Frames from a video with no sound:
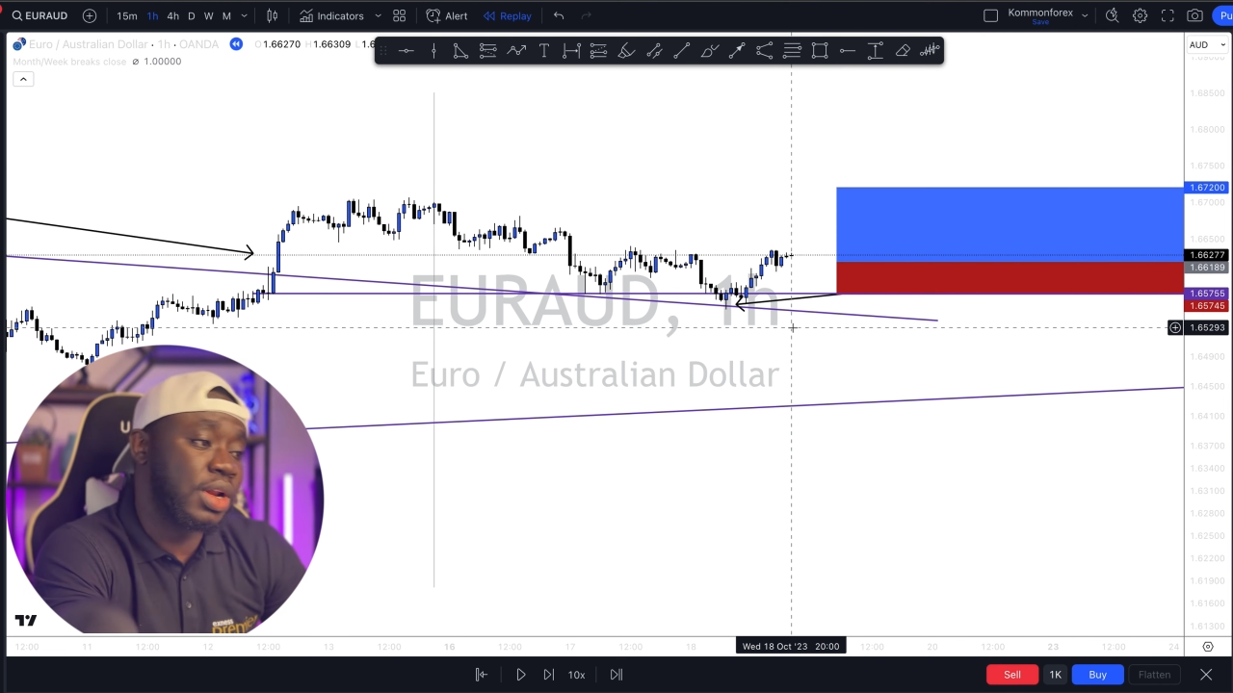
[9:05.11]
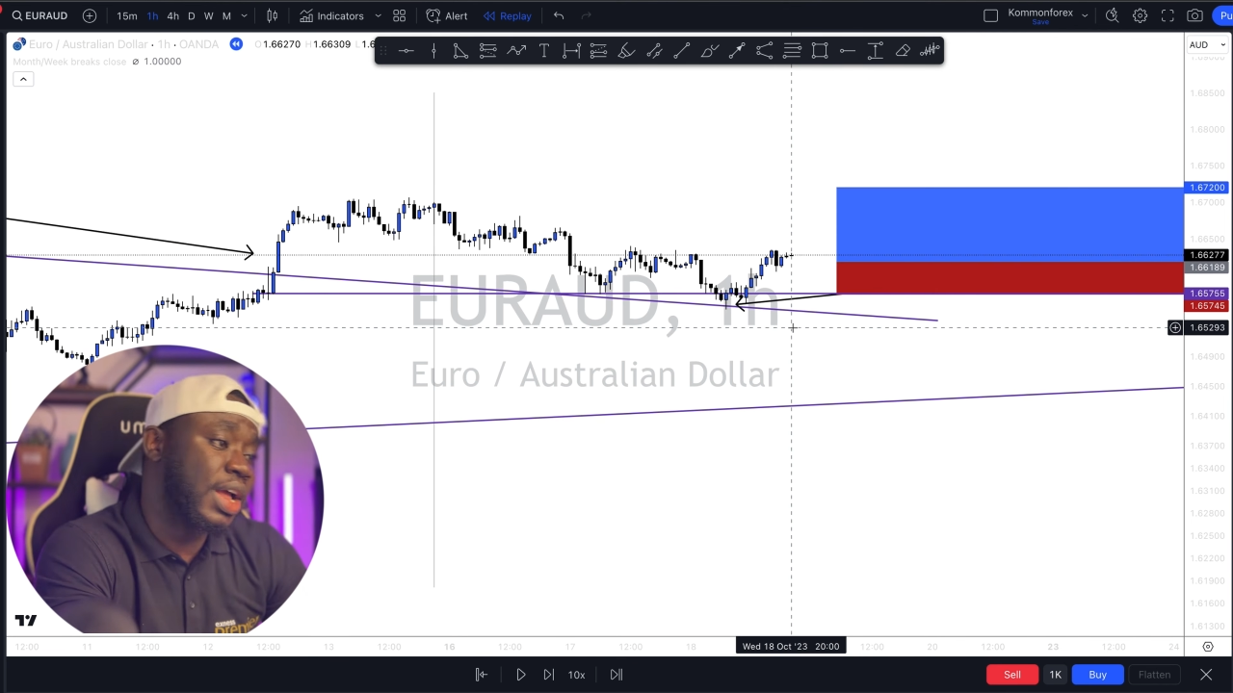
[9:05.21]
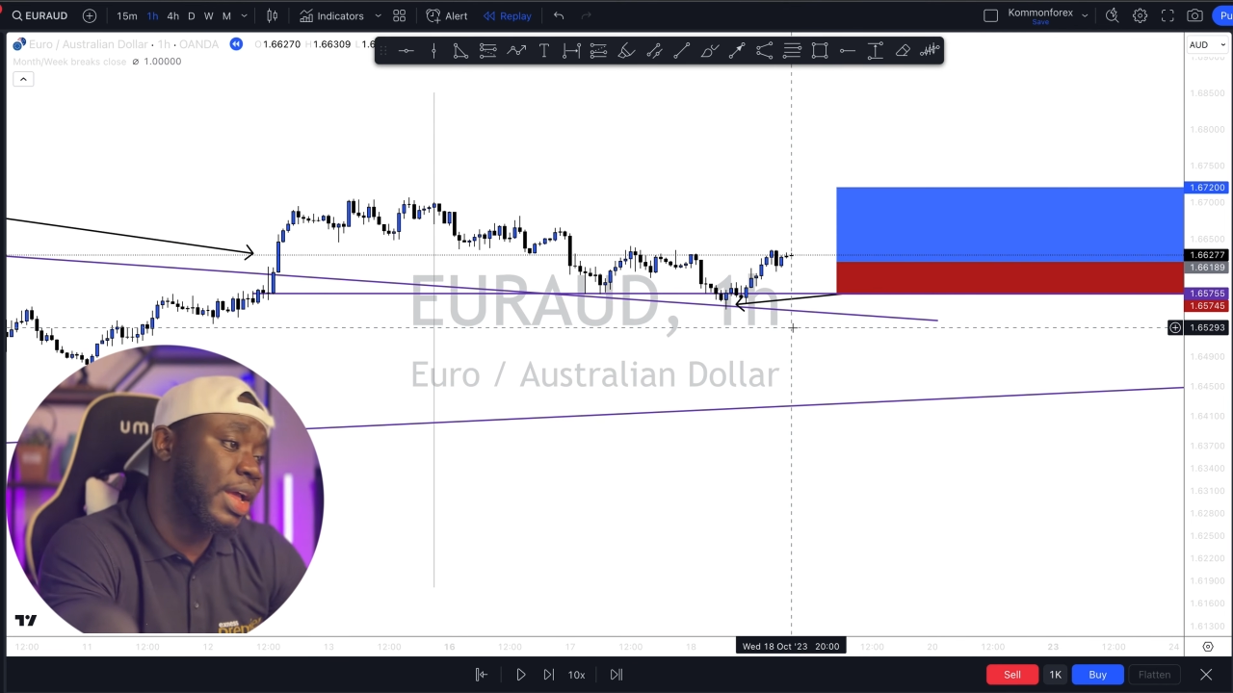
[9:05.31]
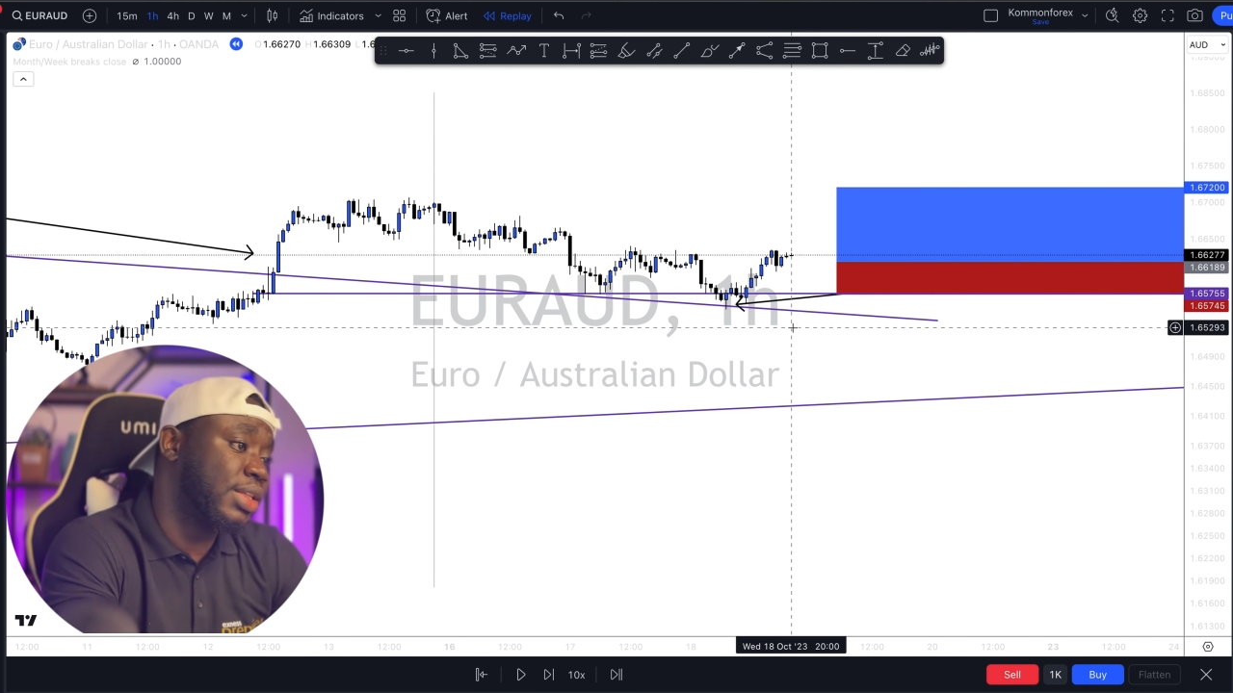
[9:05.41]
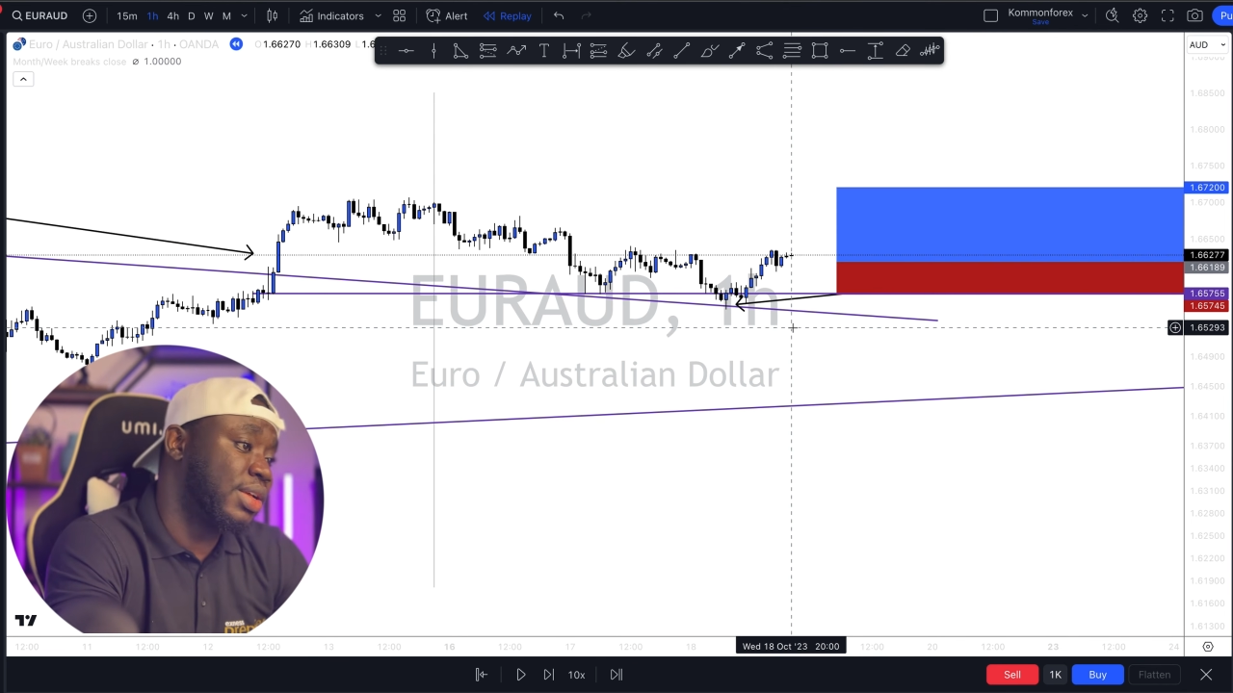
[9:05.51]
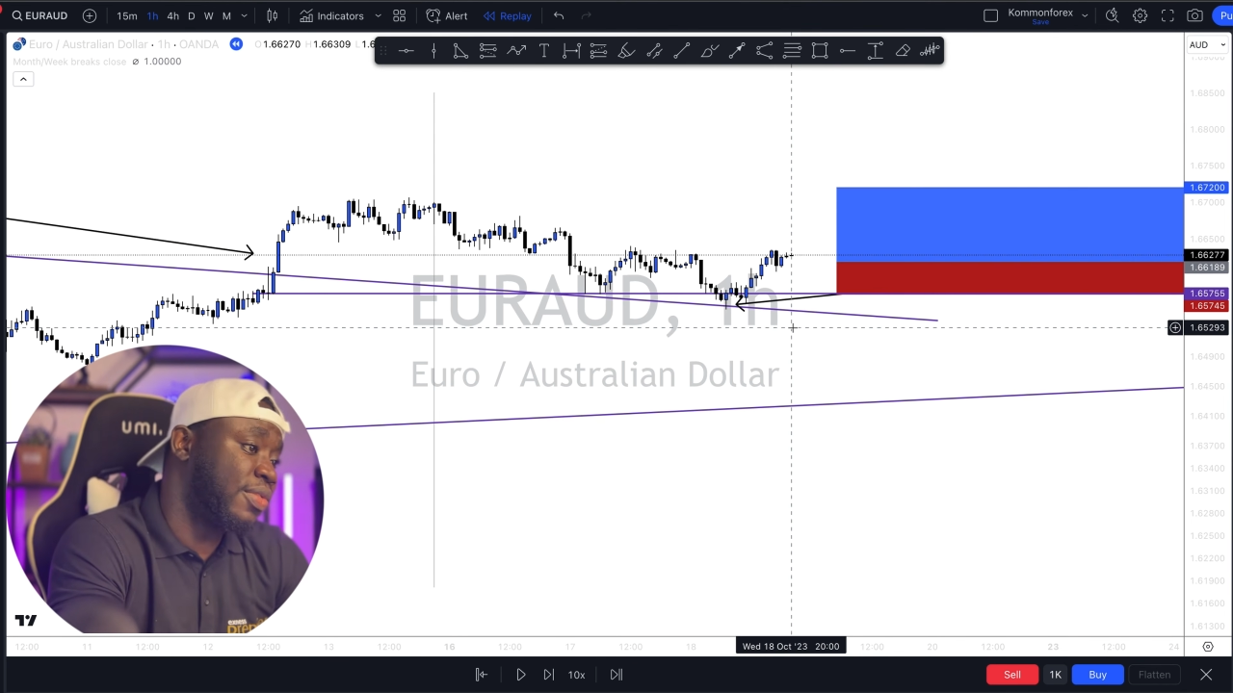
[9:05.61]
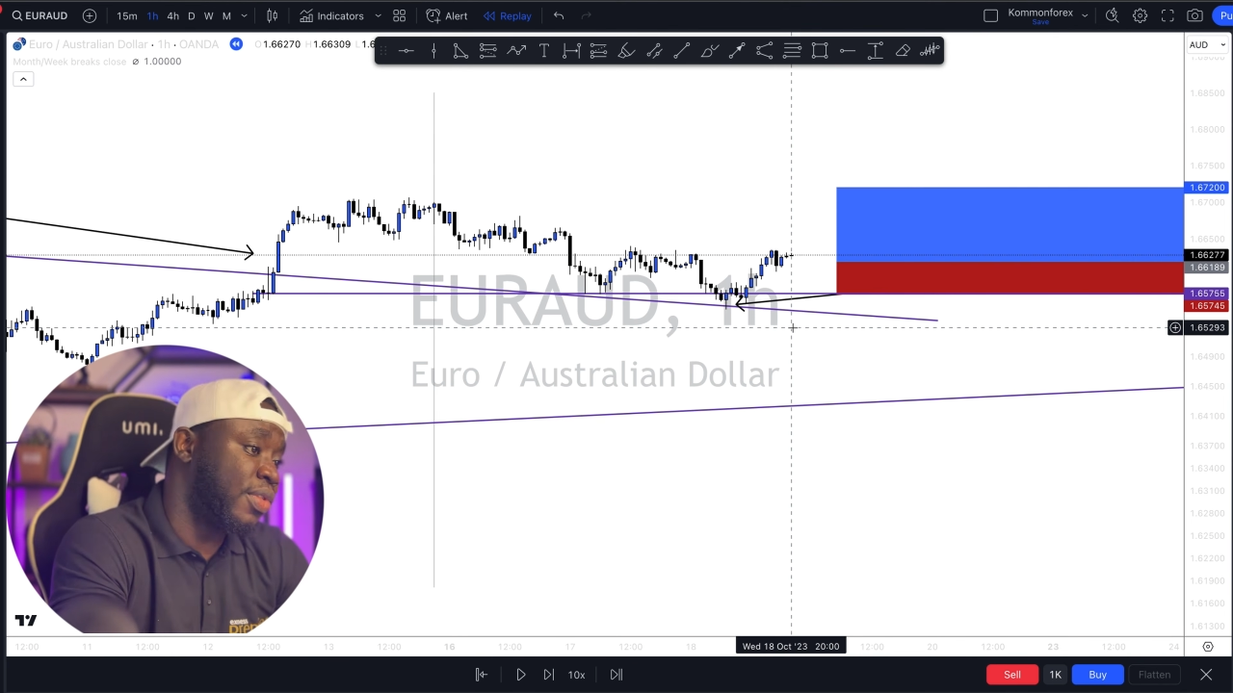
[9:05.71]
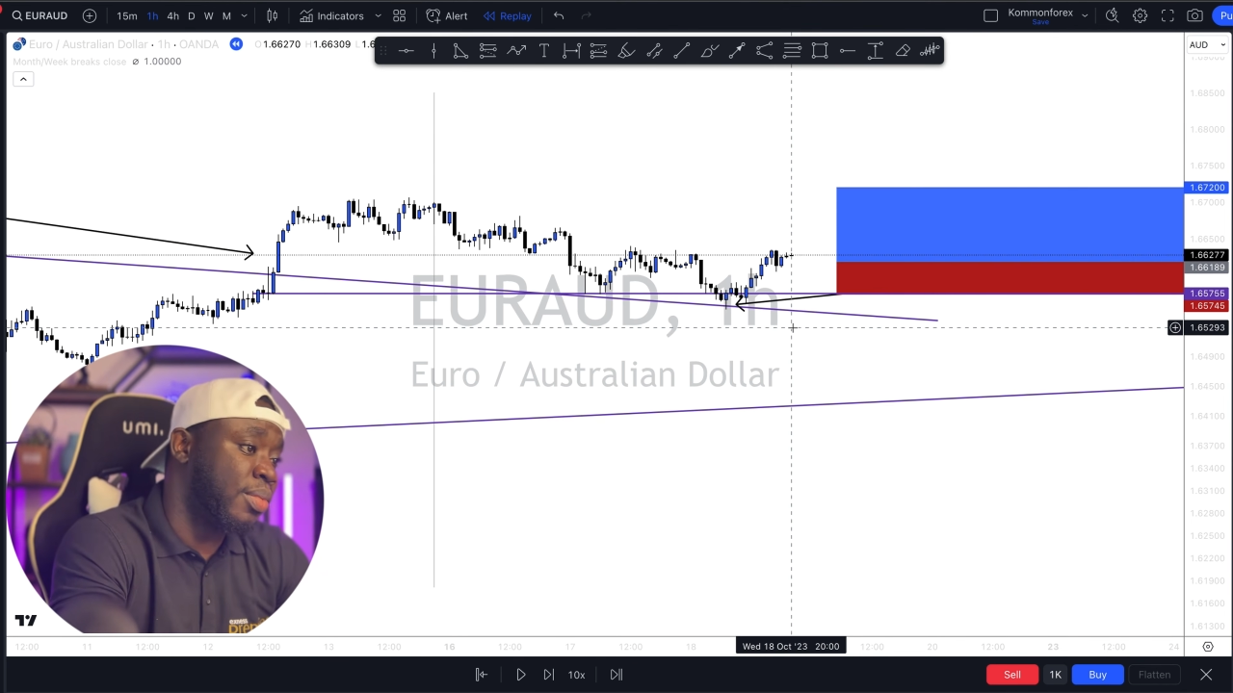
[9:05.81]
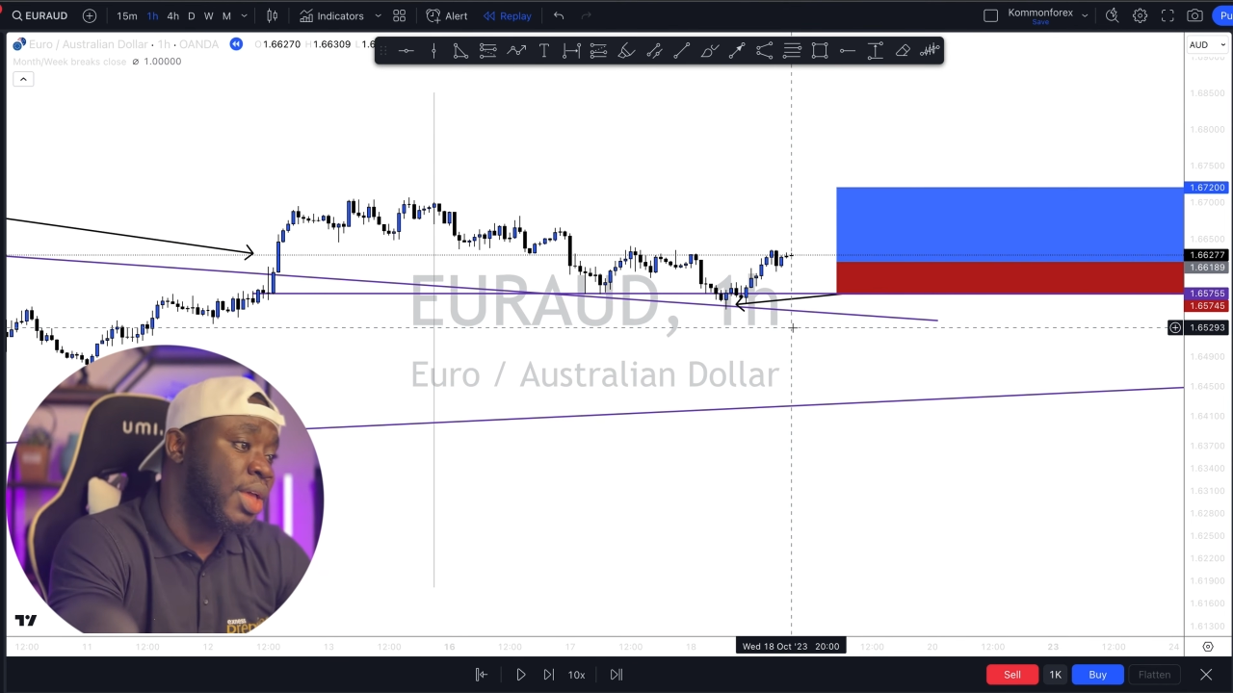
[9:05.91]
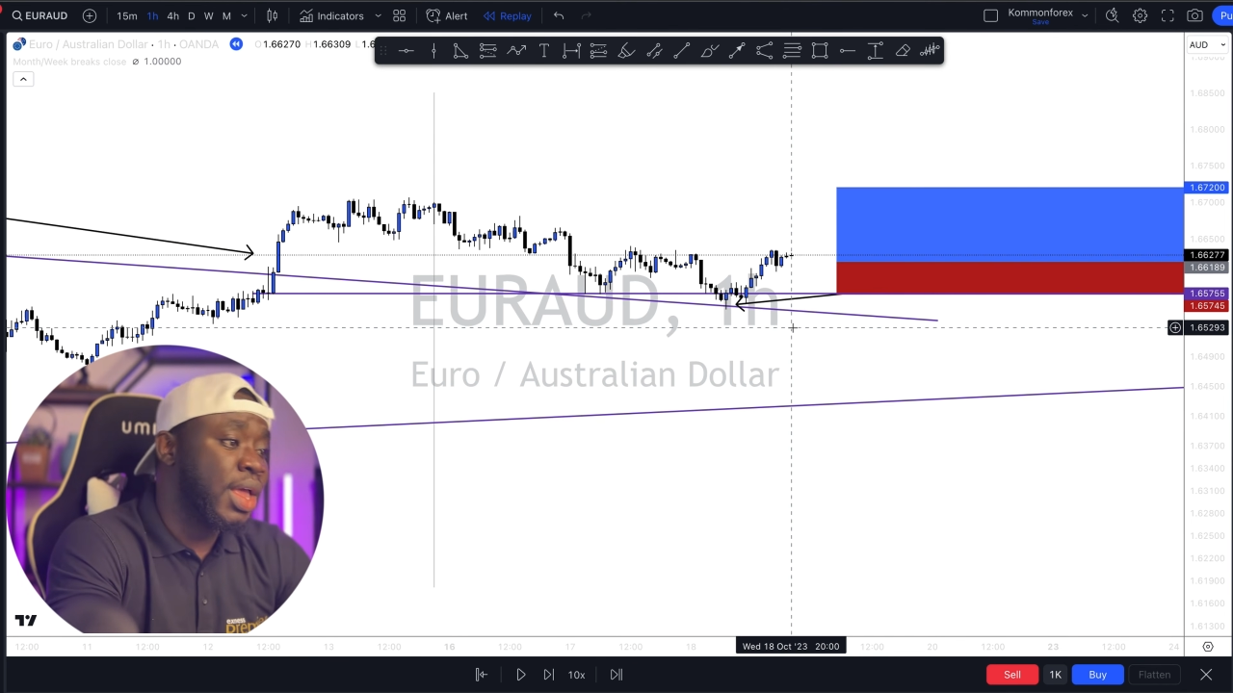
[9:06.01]
the higher time
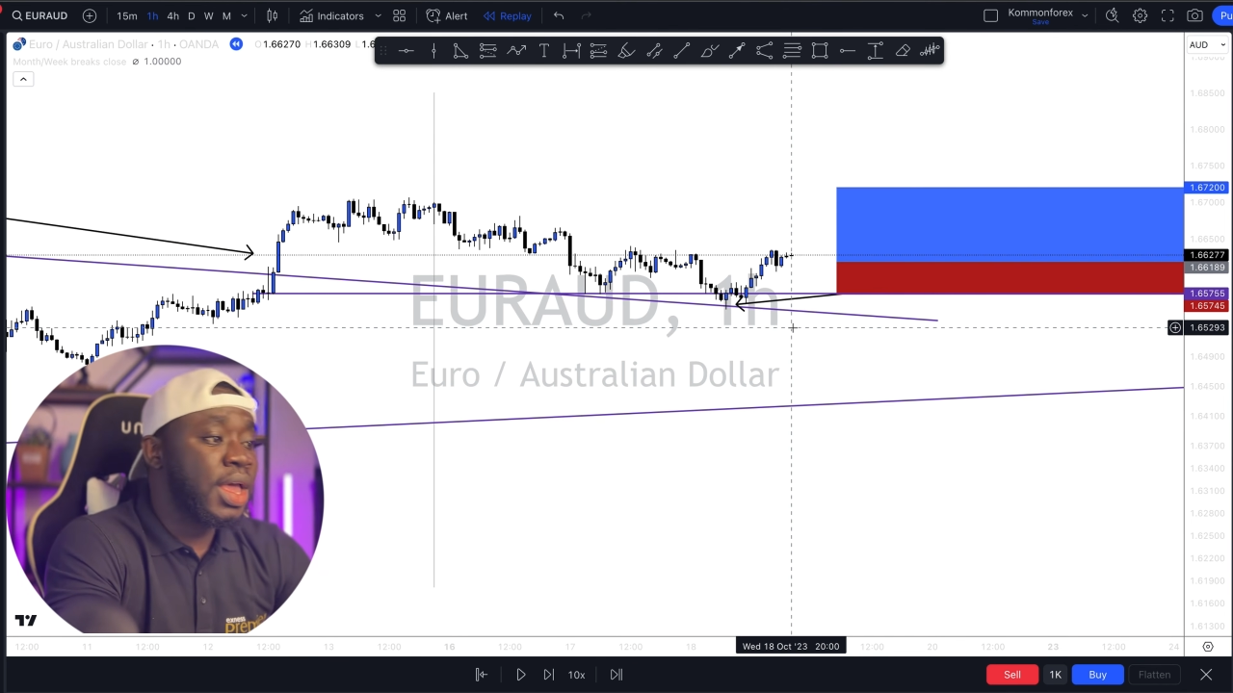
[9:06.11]
frame,